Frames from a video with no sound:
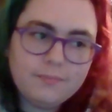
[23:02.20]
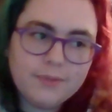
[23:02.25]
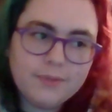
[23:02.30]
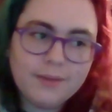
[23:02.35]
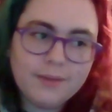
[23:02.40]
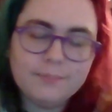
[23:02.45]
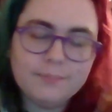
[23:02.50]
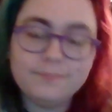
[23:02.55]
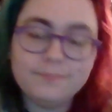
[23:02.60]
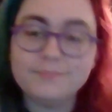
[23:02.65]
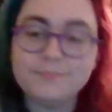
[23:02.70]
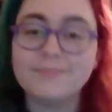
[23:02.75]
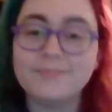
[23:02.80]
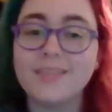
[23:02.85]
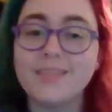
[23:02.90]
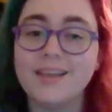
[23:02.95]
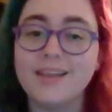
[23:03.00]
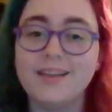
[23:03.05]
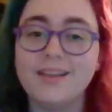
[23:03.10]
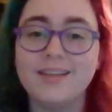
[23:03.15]
But
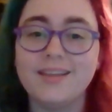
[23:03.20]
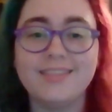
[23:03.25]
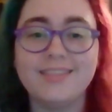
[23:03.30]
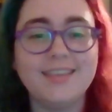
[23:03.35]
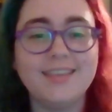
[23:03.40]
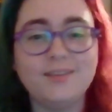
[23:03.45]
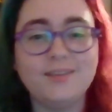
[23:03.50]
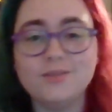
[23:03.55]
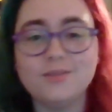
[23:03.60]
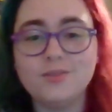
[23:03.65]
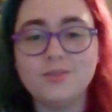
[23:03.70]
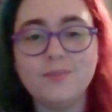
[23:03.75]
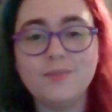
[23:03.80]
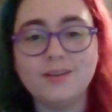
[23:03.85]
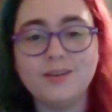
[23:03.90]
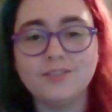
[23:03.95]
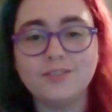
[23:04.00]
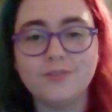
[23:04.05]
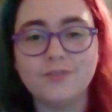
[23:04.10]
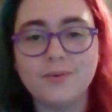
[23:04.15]
thank you so
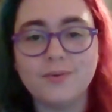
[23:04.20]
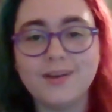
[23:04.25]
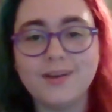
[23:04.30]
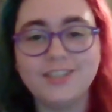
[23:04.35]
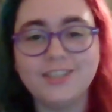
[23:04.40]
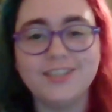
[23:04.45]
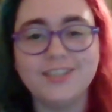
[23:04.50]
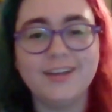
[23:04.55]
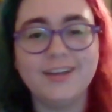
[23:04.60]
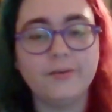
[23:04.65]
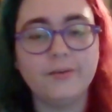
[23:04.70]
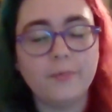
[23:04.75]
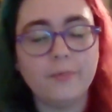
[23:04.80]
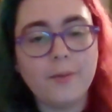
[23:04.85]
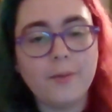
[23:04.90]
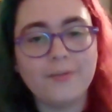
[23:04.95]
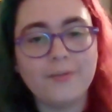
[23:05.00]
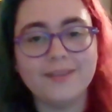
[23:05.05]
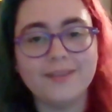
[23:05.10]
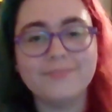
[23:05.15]
much for watching, and
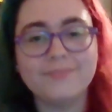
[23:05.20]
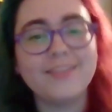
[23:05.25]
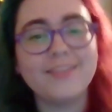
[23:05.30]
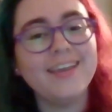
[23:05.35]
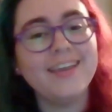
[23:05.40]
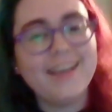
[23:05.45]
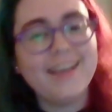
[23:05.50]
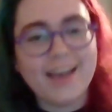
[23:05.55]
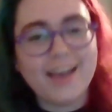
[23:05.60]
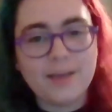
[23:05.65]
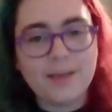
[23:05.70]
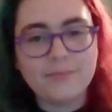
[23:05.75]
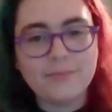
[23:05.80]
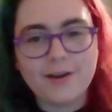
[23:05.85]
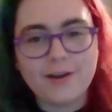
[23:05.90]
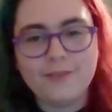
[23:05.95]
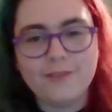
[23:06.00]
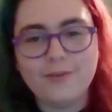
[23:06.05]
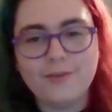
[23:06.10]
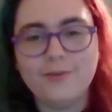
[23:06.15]
remember, I'm
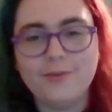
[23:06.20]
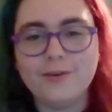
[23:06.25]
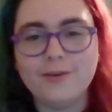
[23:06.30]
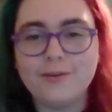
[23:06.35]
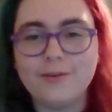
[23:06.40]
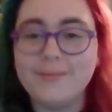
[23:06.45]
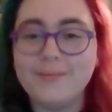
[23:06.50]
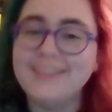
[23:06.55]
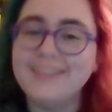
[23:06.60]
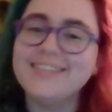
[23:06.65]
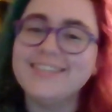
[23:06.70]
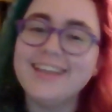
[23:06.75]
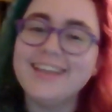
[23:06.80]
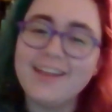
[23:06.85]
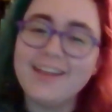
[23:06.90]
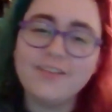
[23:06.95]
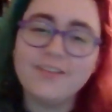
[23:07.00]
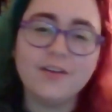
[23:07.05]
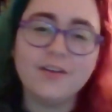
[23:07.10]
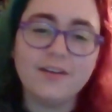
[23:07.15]
proud of you, you're amazing,
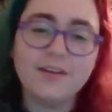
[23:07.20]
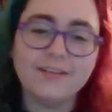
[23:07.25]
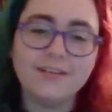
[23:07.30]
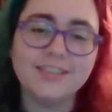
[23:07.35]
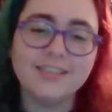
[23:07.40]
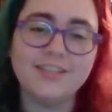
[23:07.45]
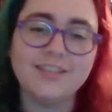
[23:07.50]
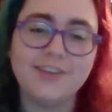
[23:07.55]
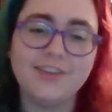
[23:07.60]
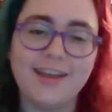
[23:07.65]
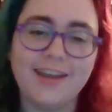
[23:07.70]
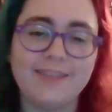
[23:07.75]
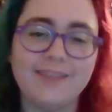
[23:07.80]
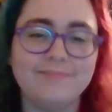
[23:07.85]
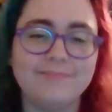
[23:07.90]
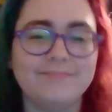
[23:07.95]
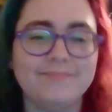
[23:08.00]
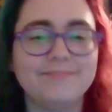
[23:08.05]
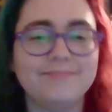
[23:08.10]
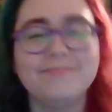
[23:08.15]
and have a great rest of your day.
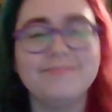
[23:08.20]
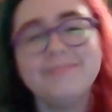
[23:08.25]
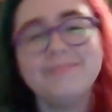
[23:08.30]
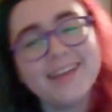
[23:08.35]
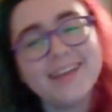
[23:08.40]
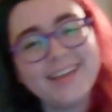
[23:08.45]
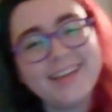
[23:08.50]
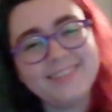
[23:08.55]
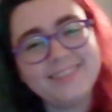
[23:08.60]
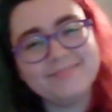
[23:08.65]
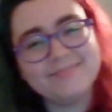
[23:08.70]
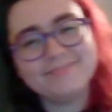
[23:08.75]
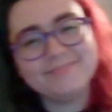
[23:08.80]
Bye!